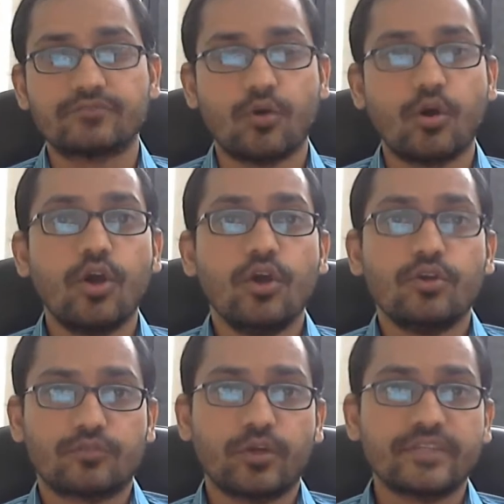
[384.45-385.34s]
So
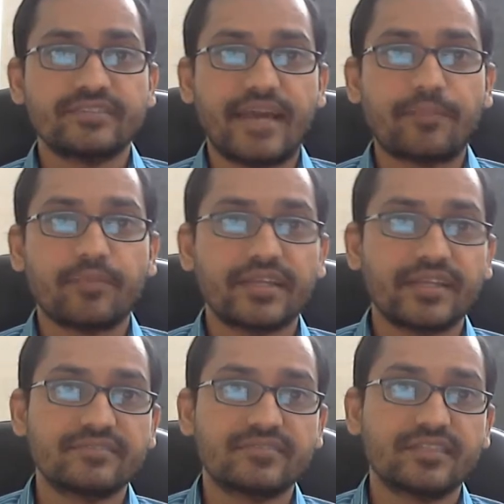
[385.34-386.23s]
what is happening
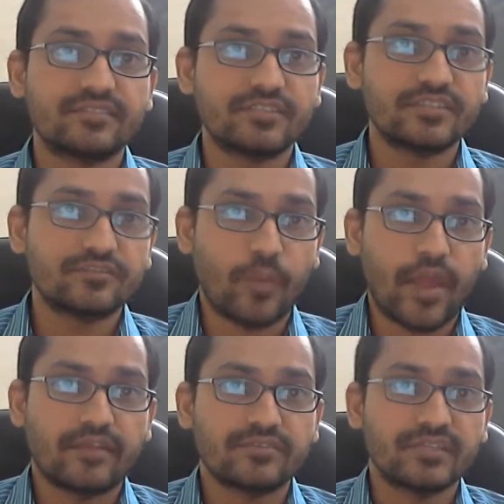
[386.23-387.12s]
is this
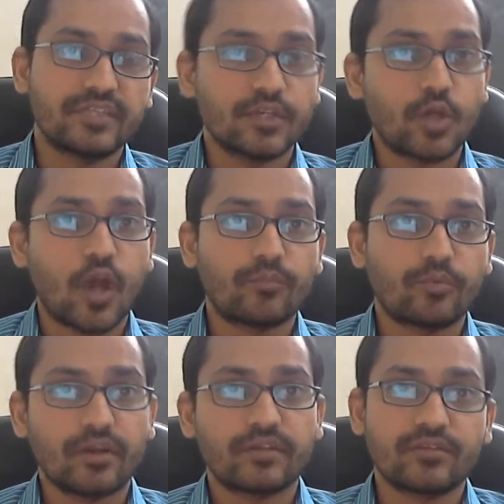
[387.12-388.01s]
parasitic
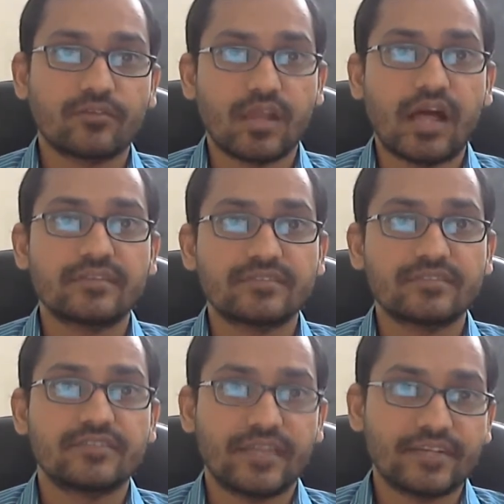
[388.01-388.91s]
non-productive class
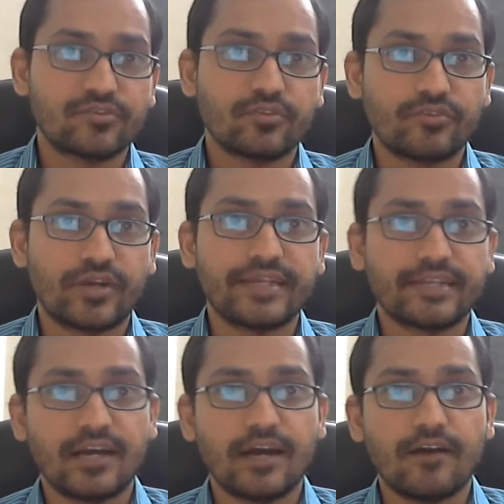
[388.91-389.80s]
is actually right
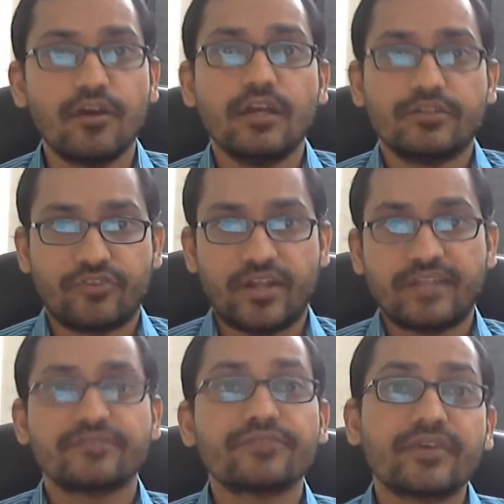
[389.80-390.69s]
now
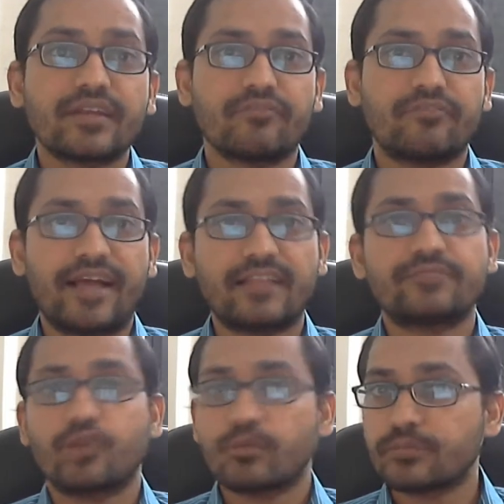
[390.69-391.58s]
transferring wealth
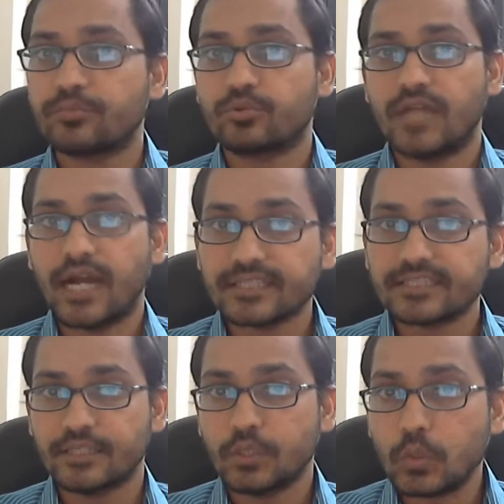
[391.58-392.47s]
from the
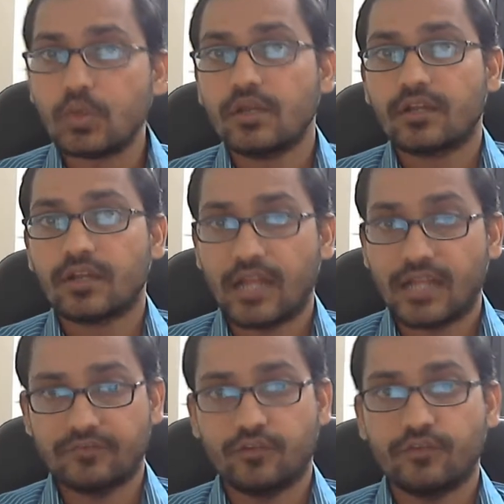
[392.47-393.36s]
productive
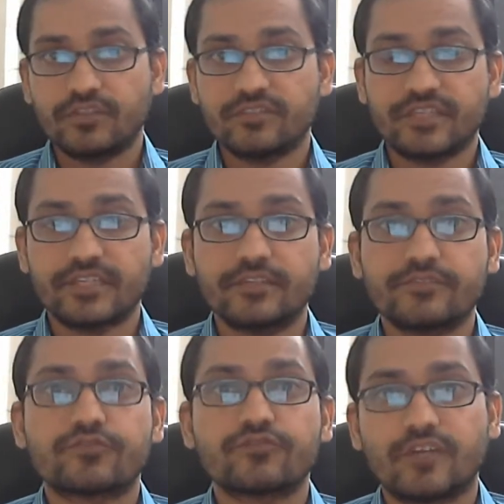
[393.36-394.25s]
class of this Indian
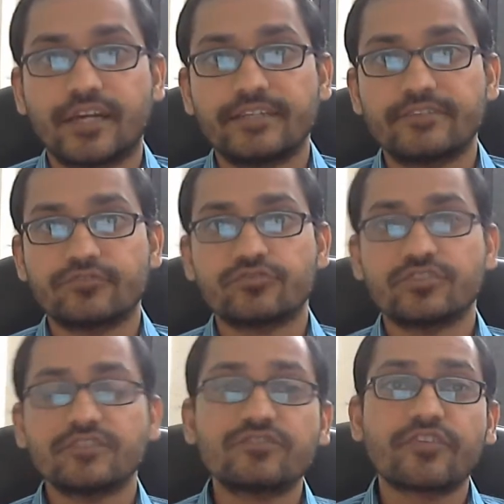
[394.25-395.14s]
society. So
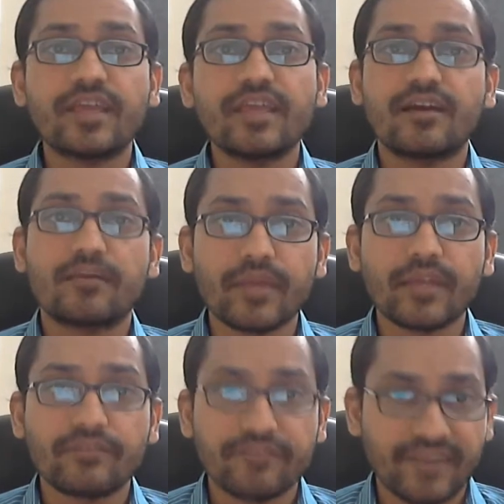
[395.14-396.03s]
these three are main
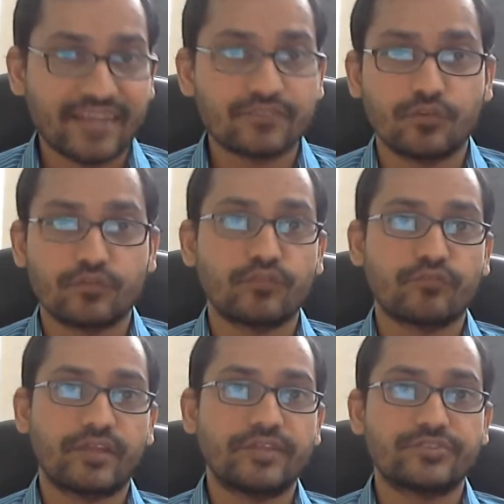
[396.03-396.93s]
effects of
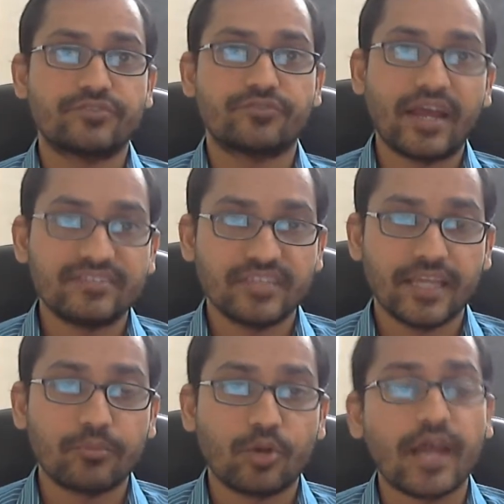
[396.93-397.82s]
inflation:
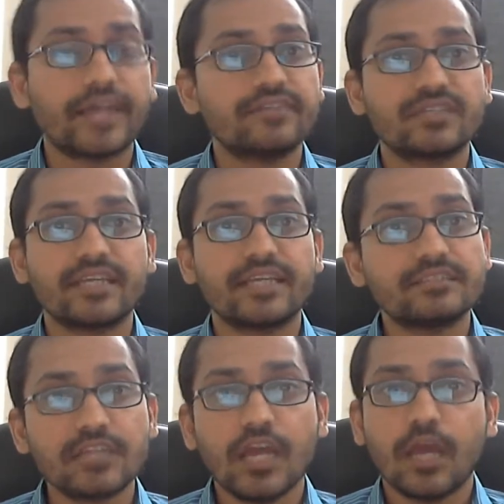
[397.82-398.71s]
rising
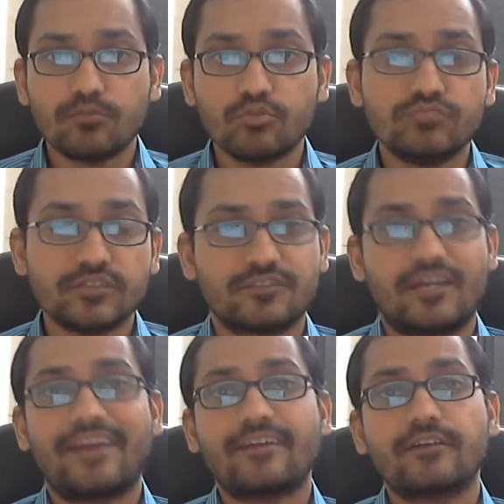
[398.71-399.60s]
prices, boom bust
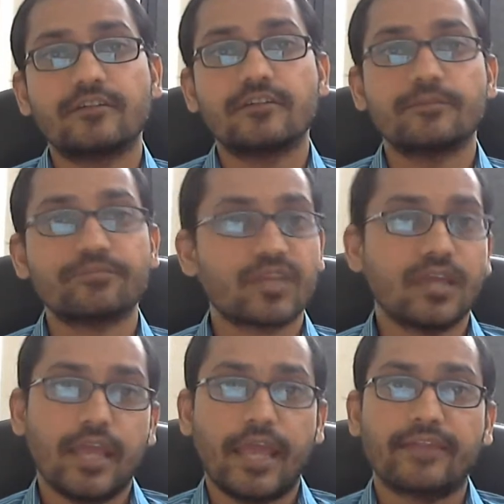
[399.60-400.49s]
cycle,
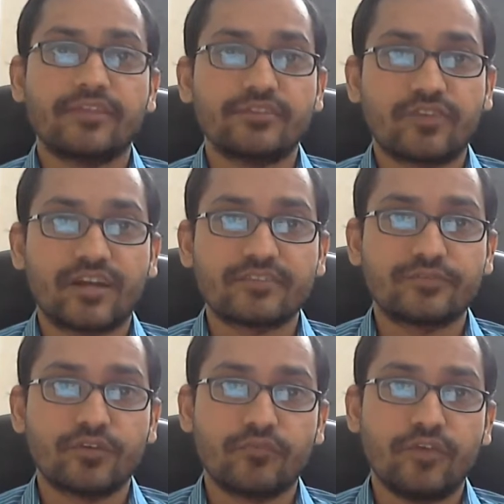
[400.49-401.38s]
and the
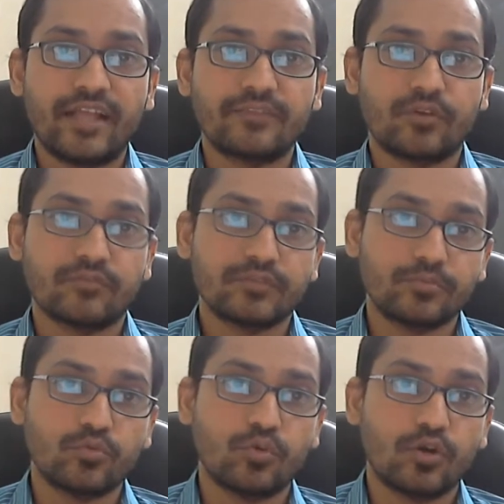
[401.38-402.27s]
transfer of wealth from the
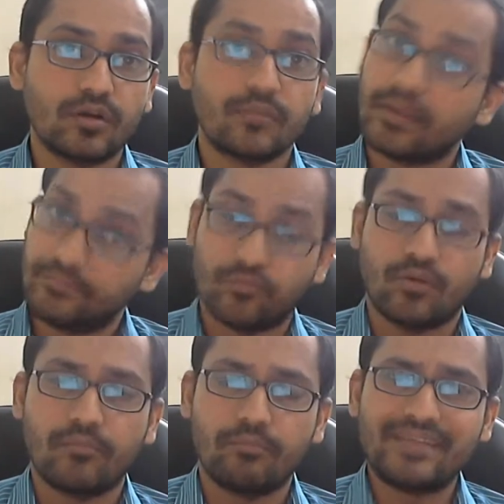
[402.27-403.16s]
poor and
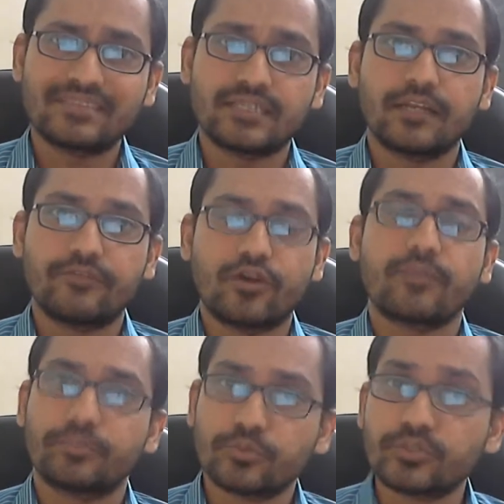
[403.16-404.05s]
basically from
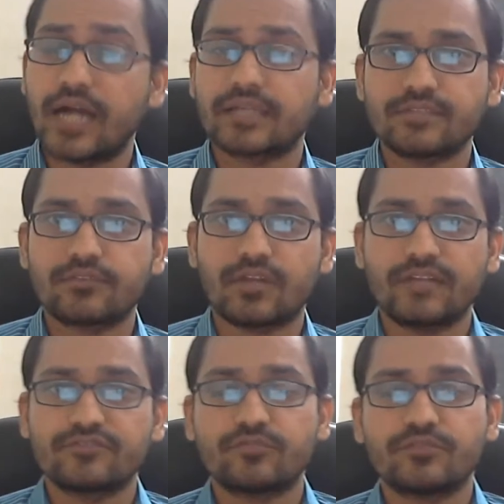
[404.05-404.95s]
the productive
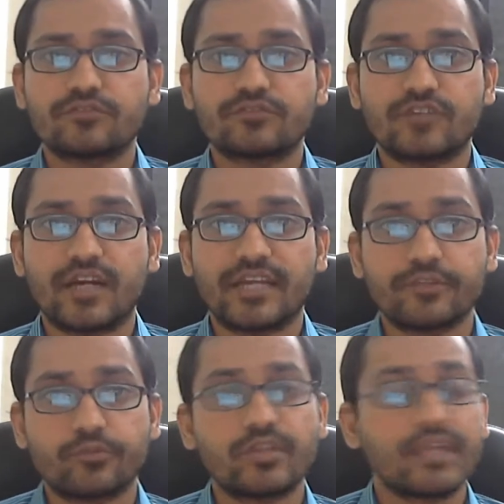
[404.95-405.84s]
class of the society
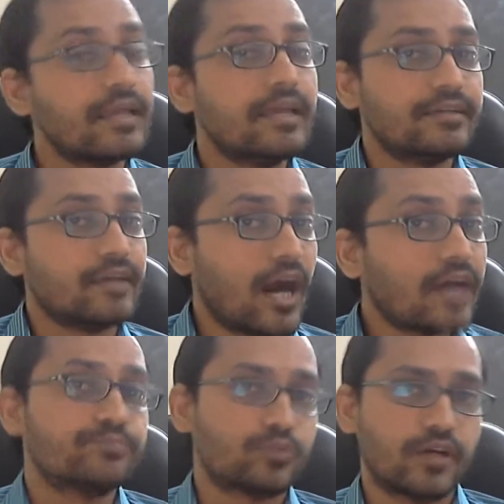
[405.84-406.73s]
to the
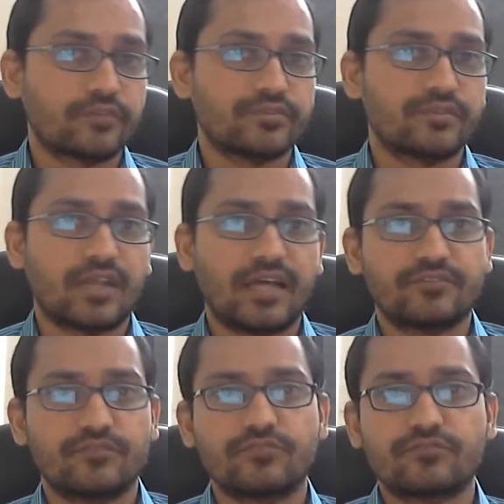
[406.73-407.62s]
unproductive class
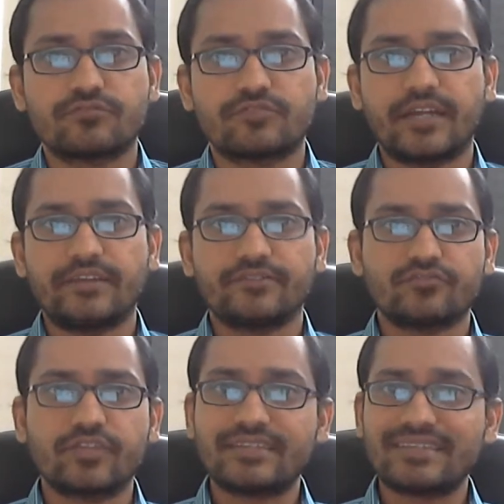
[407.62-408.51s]
of the society. So
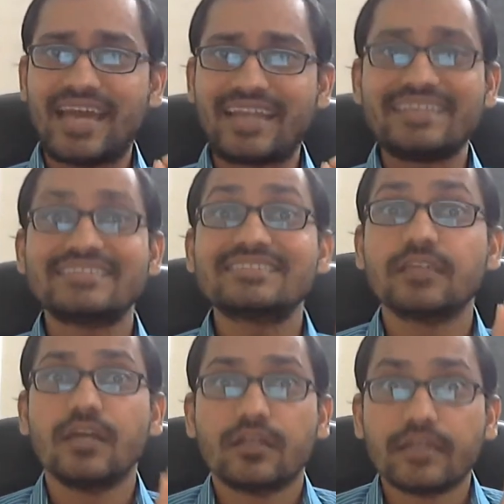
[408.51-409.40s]
that is
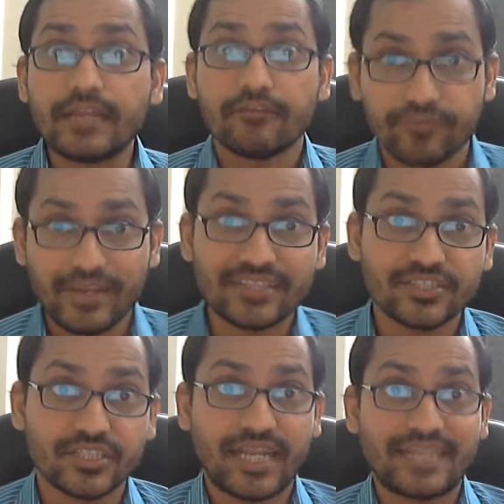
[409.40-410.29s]

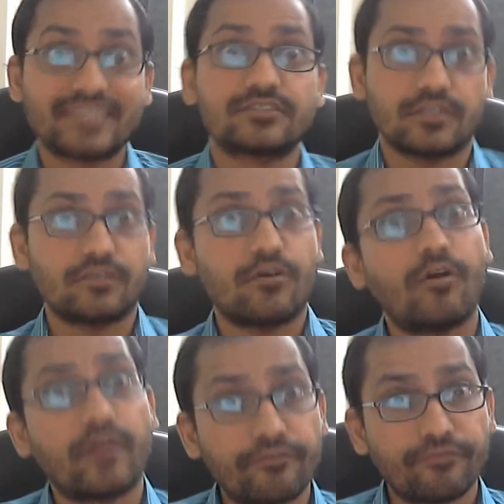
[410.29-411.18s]
inflation and its, you
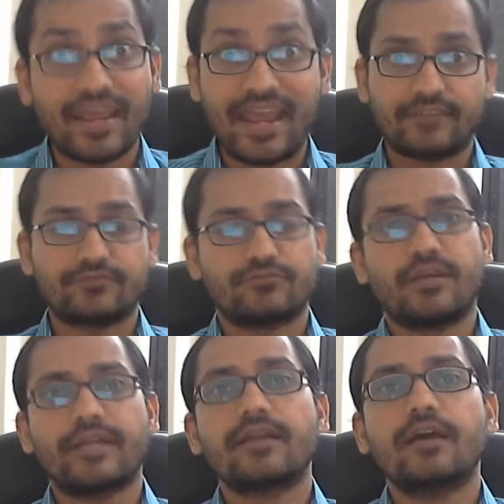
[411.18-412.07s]
know, effects,
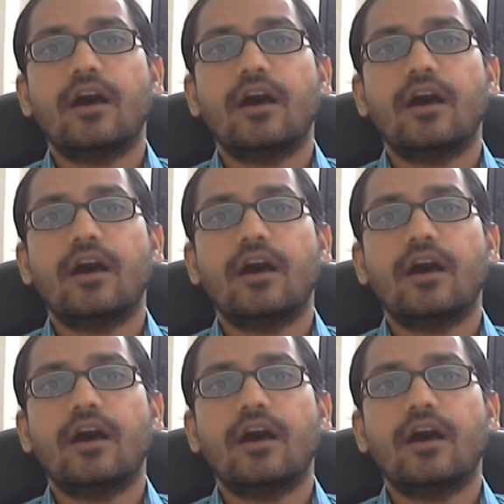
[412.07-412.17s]
right?